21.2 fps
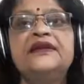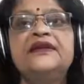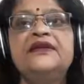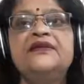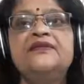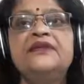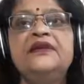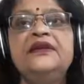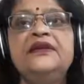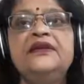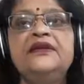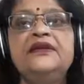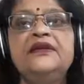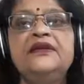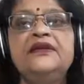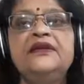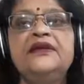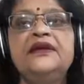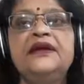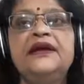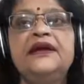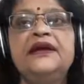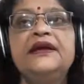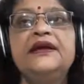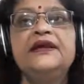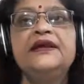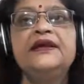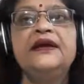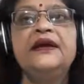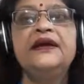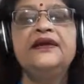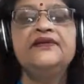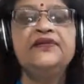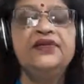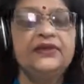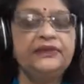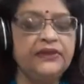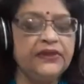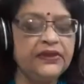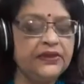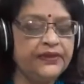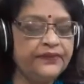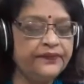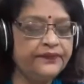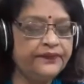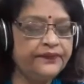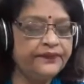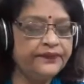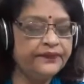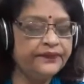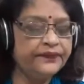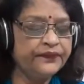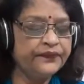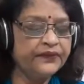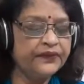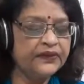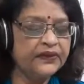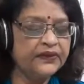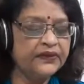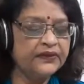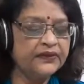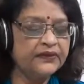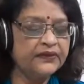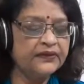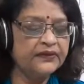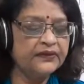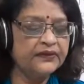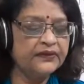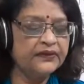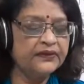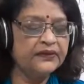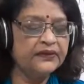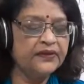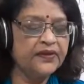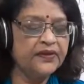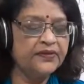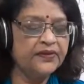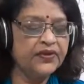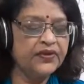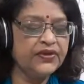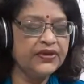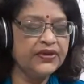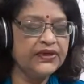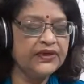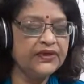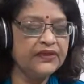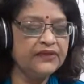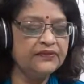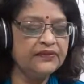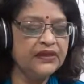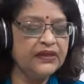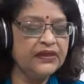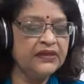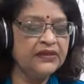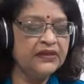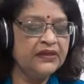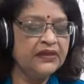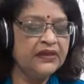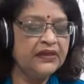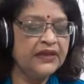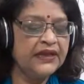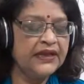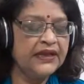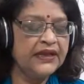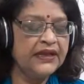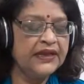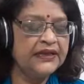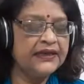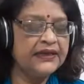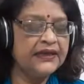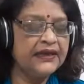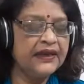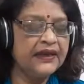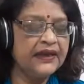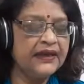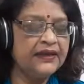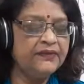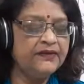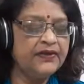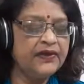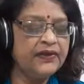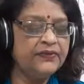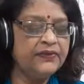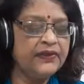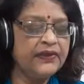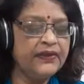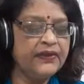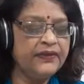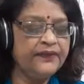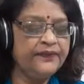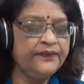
me and I will be, keep on telling me and I will be